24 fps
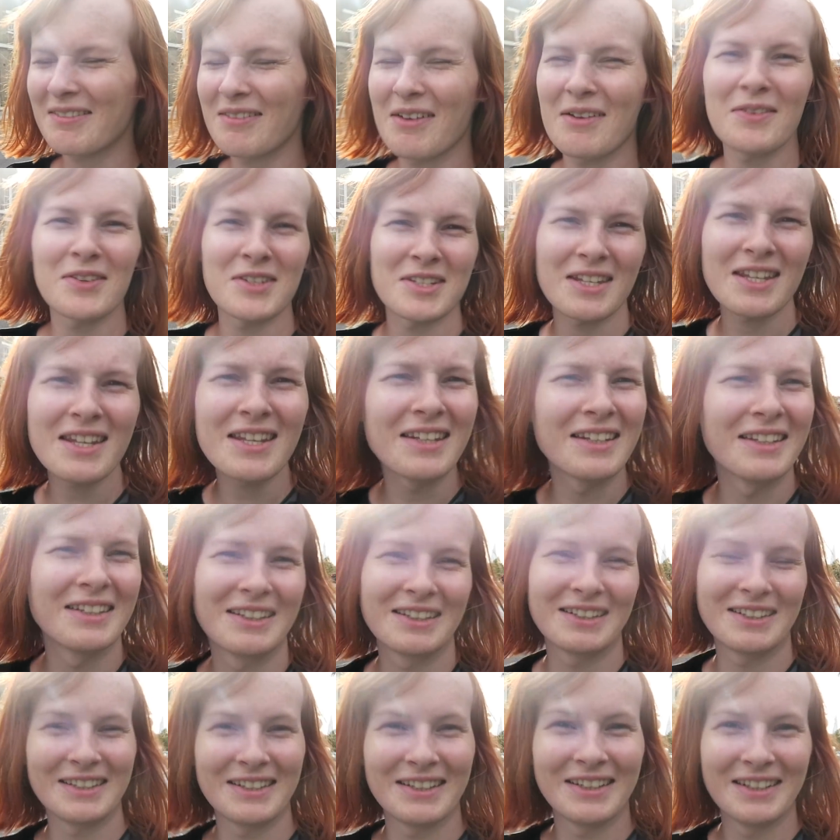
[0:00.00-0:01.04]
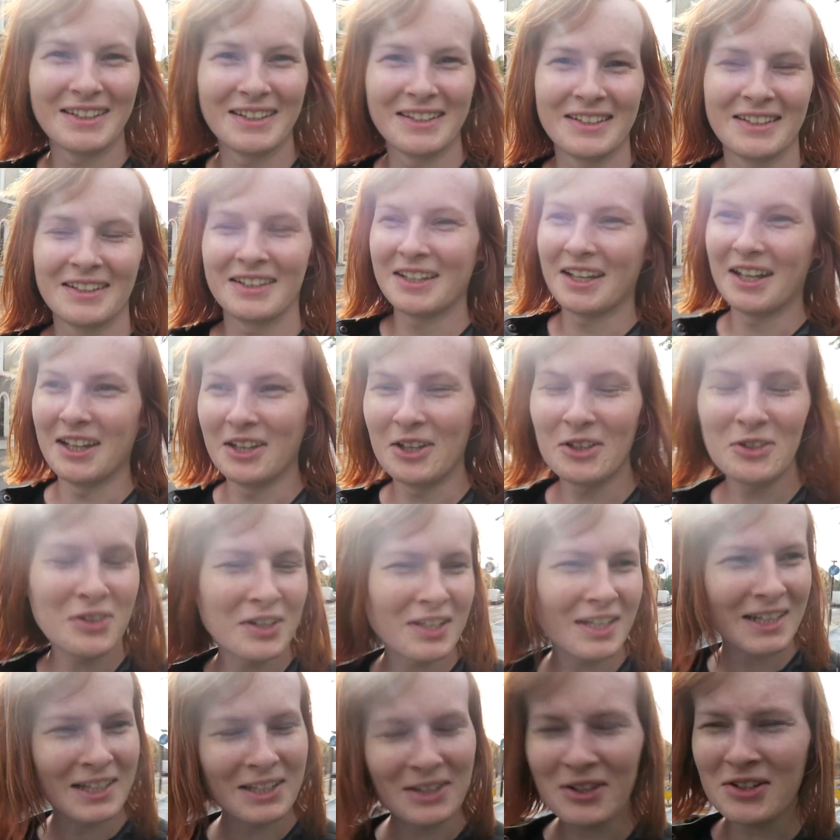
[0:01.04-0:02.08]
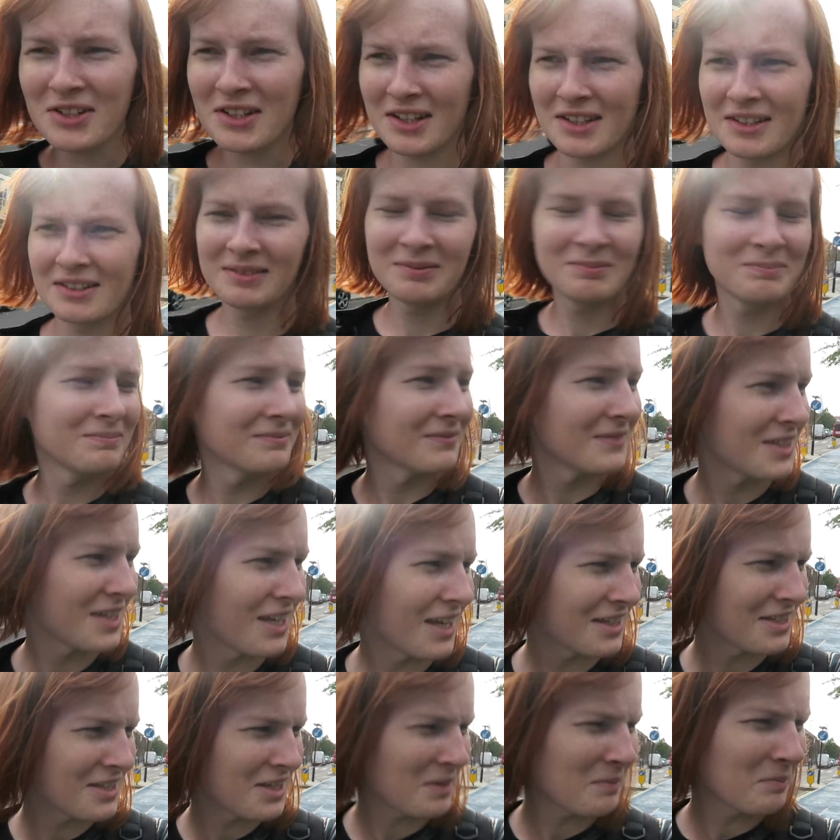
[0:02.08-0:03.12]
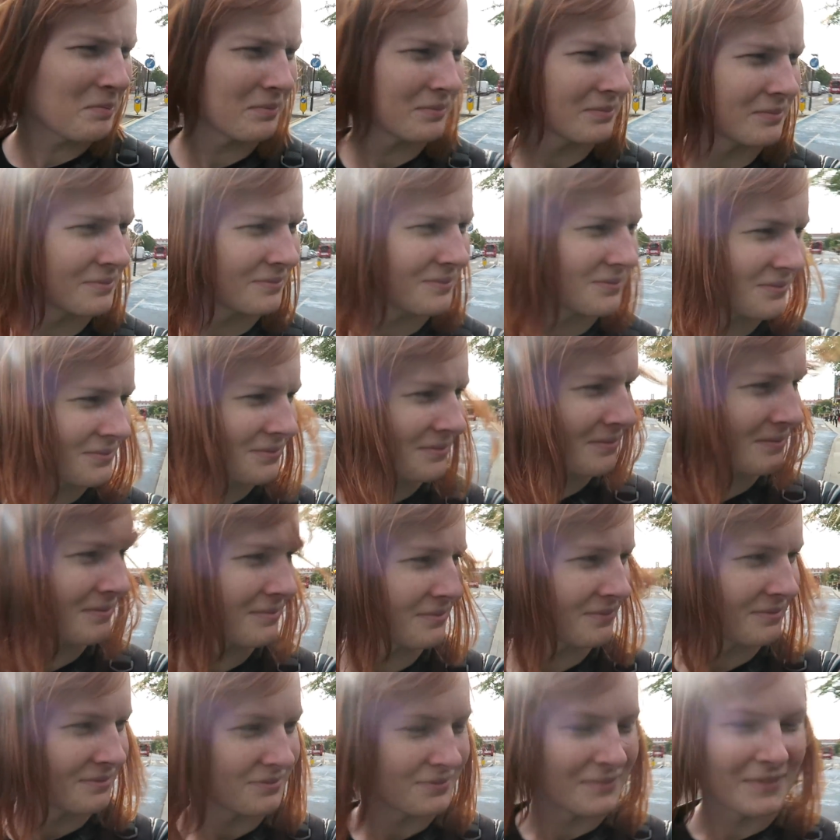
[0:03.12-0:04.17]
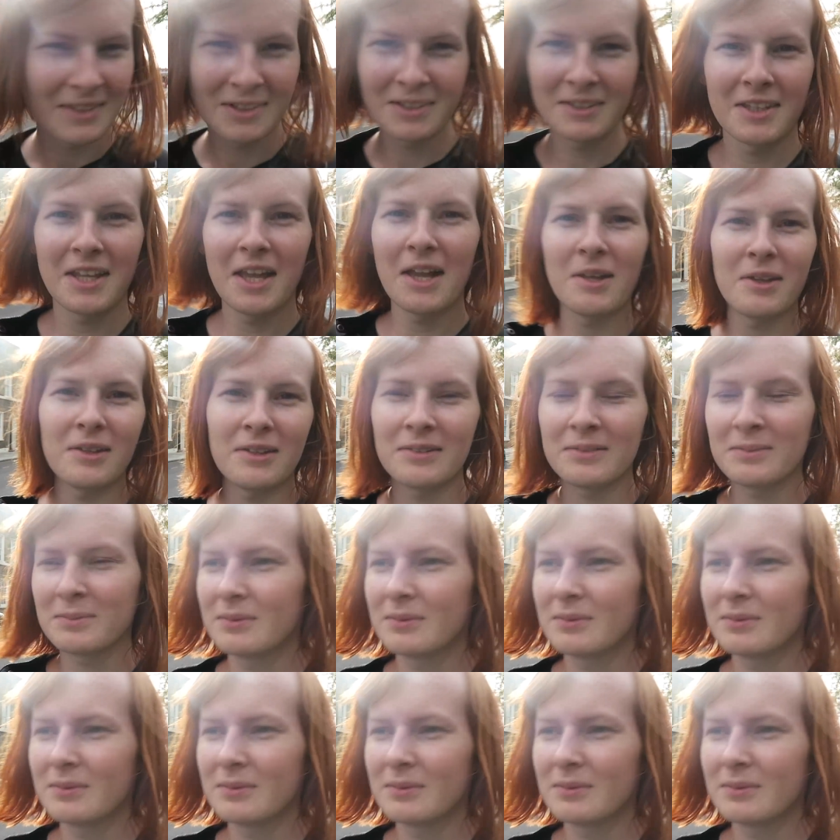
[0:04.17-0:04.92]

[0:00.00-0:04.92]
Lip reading: I've ever seen. London-y London. Is that town? No.